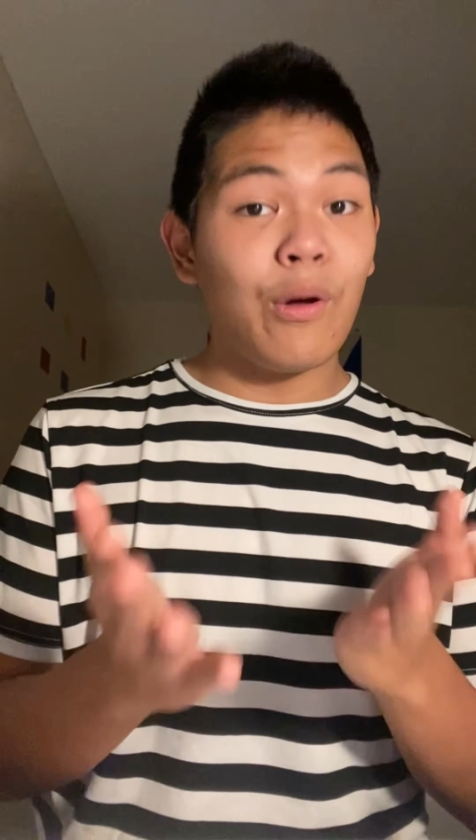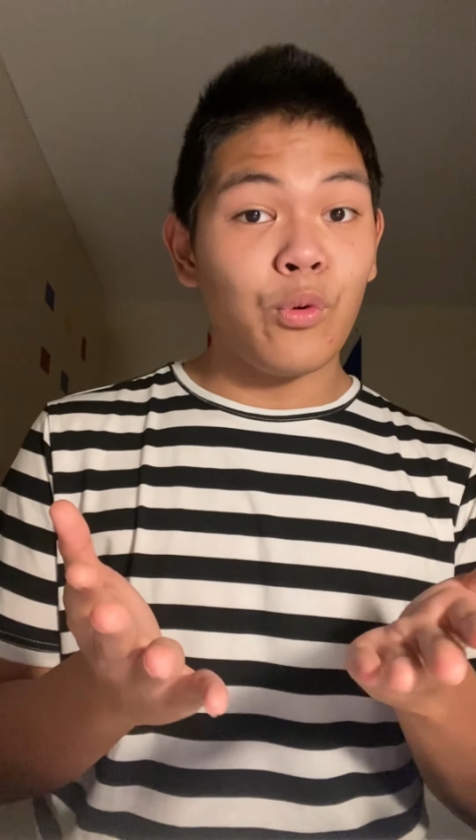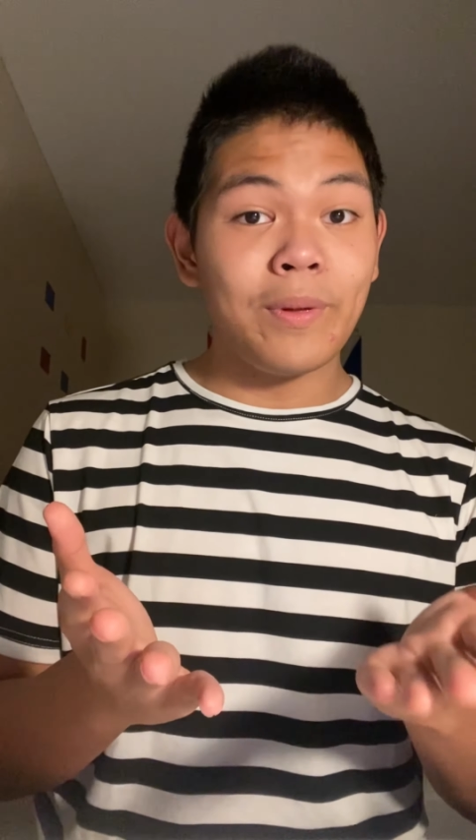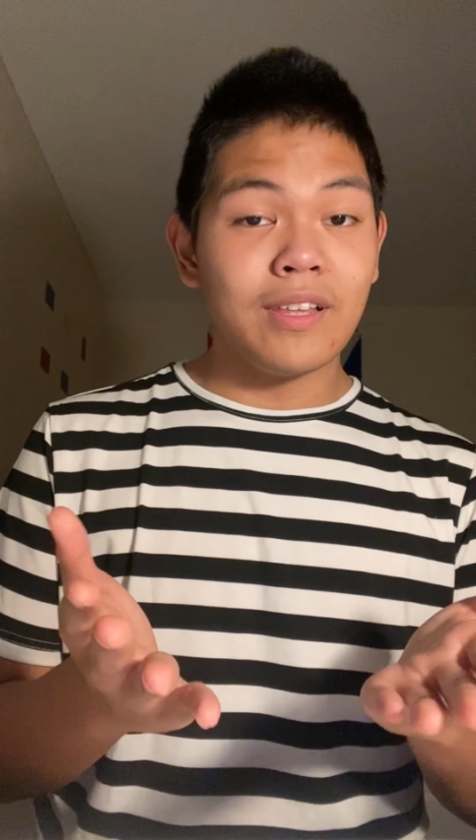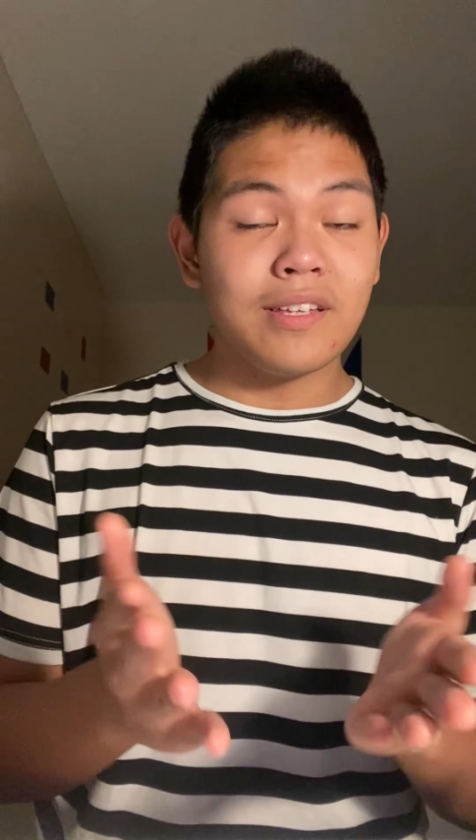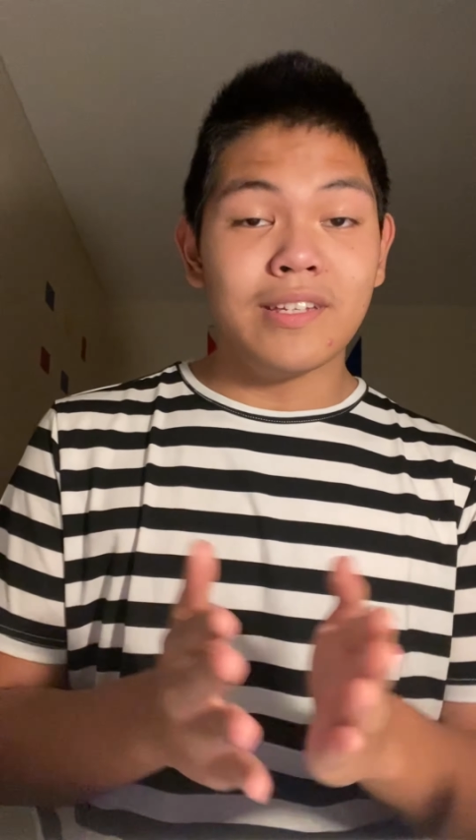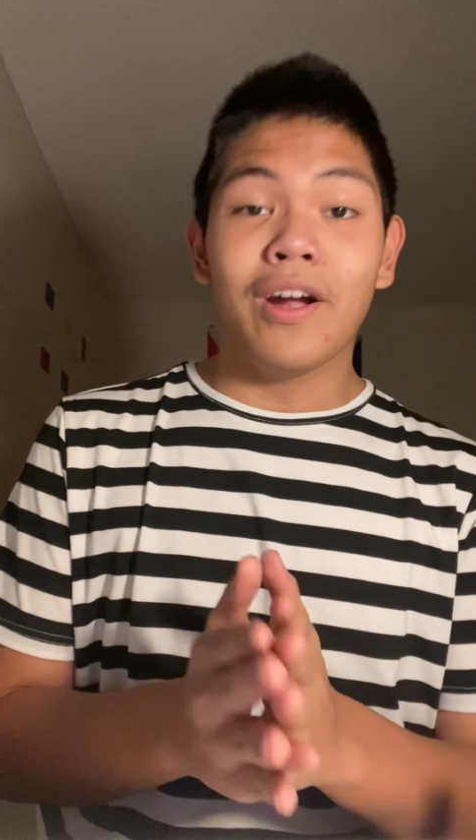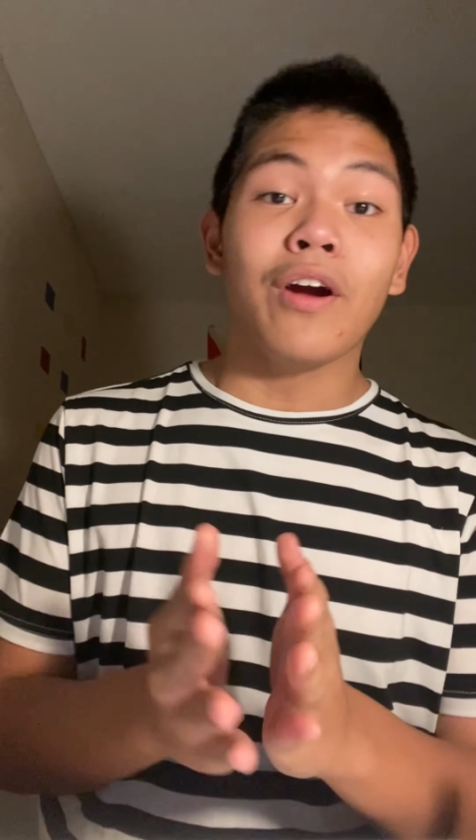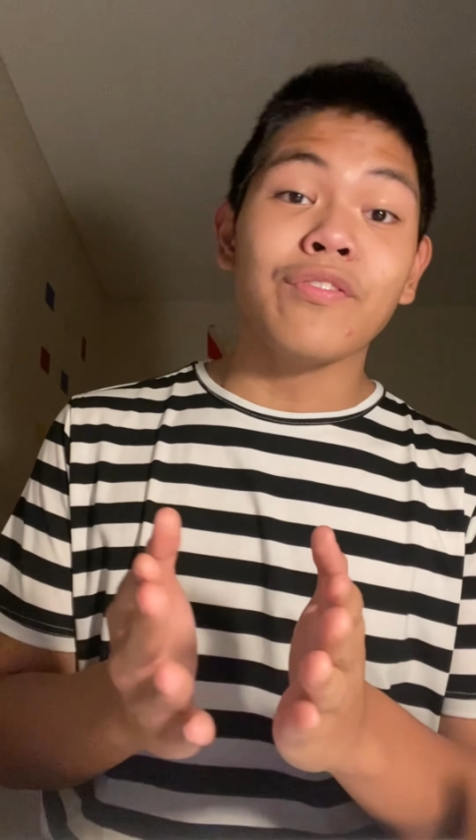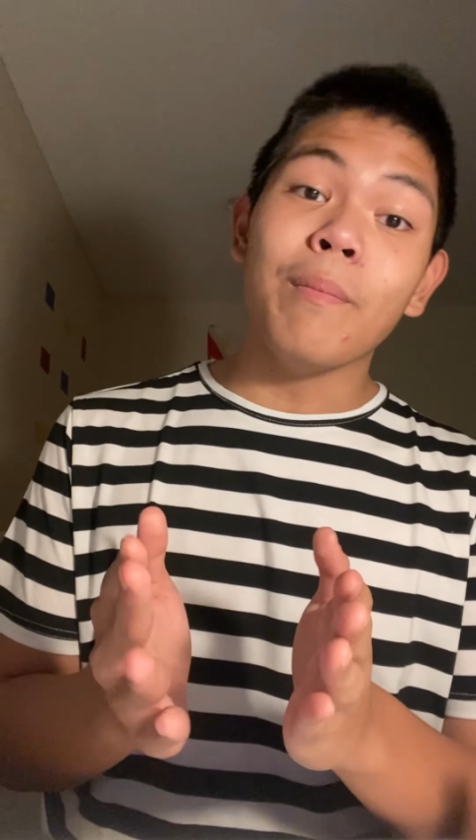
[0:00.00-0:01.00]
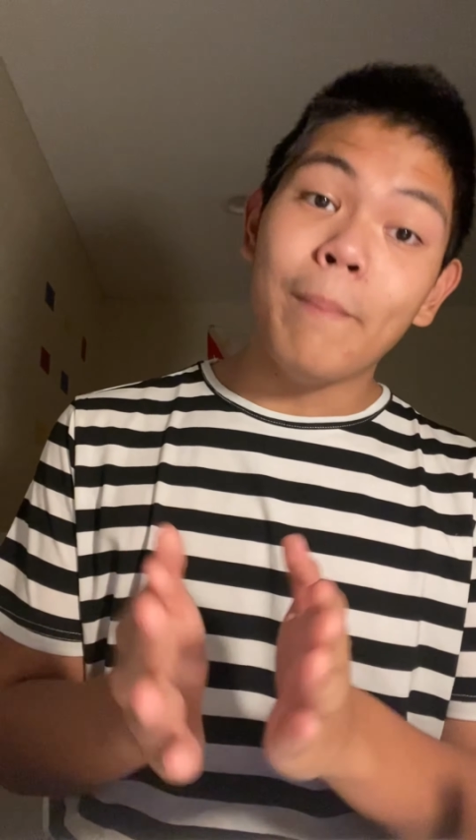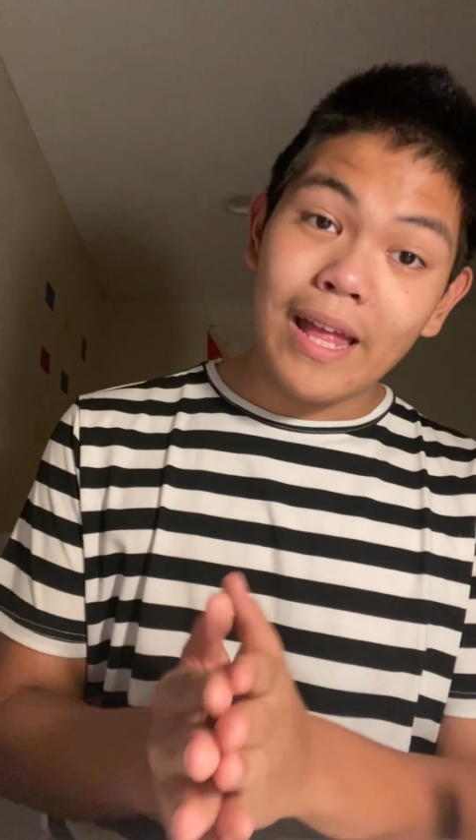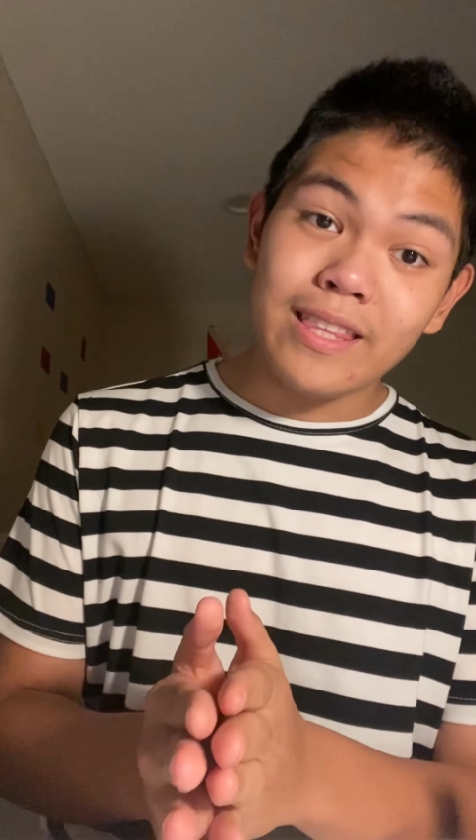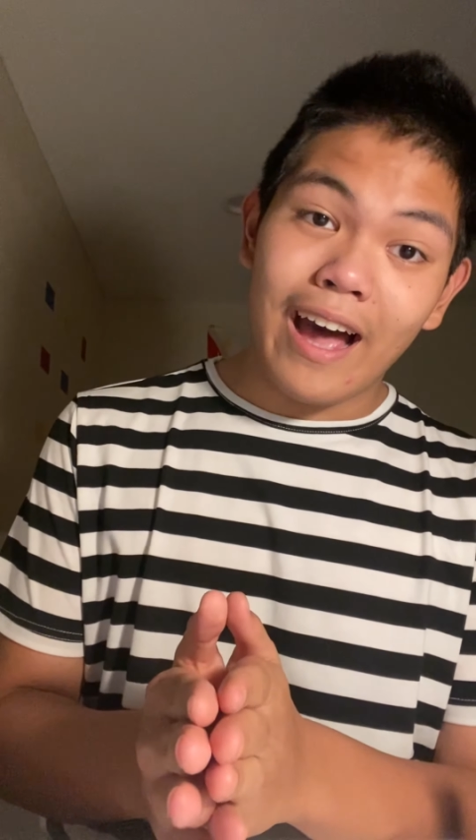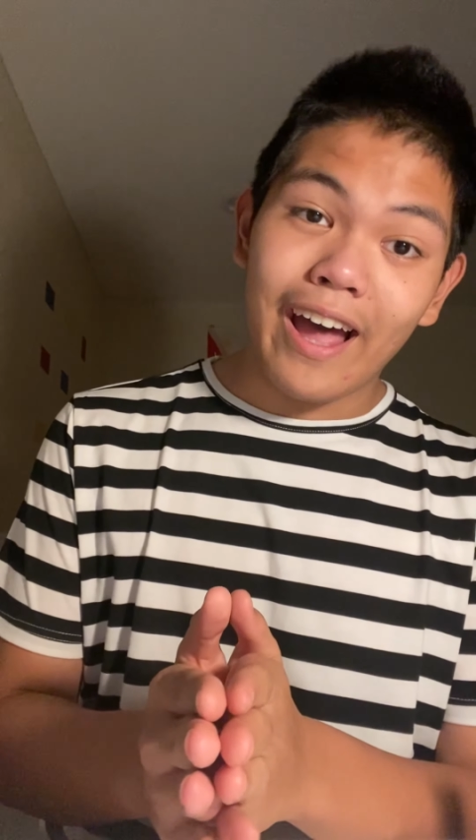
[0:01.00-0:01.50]
will be listing are from
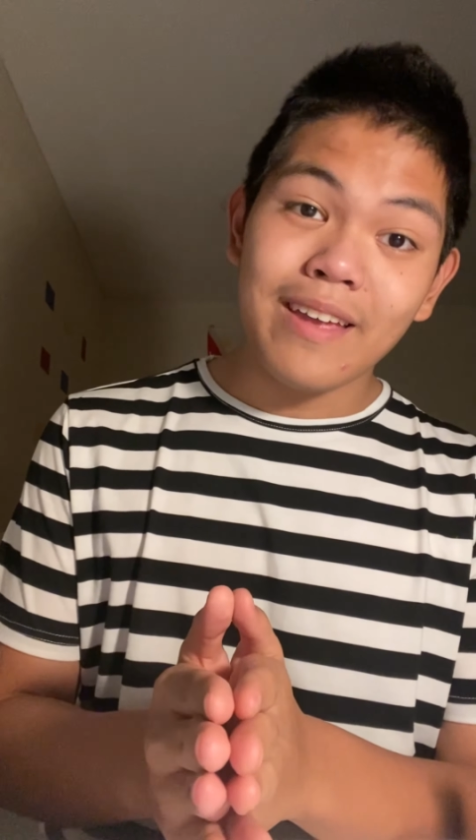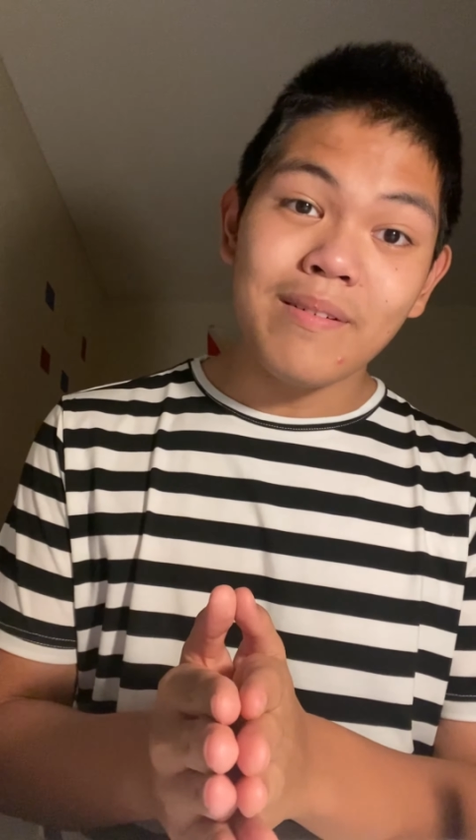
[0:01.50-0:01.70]
Ben Nye,